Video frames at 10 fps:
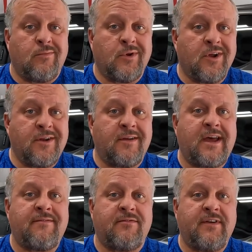We're gonna
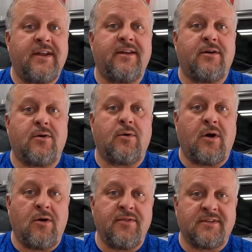have a video
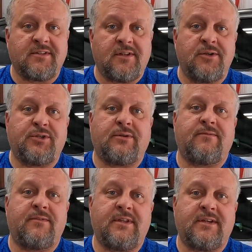on the solution
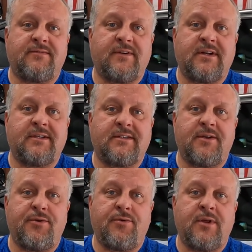for this very
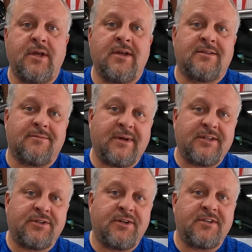soon, so make
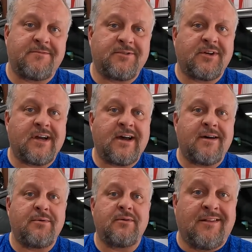sure you subscribe.